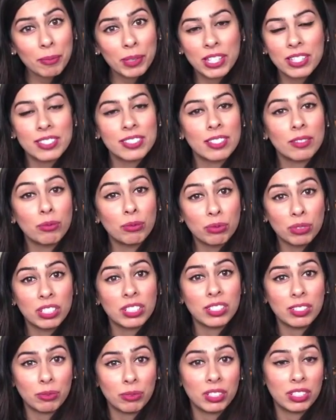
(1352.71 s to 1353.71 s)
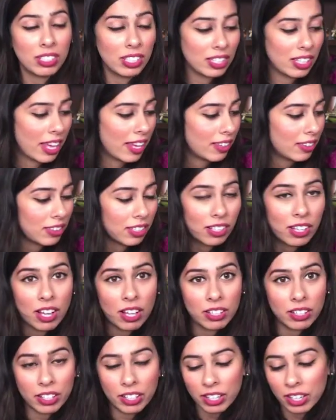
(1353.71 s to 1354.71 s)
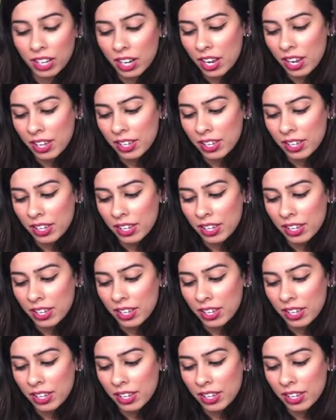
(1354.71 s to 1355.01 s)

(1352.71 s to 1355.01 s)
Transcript: because I really, really like the color.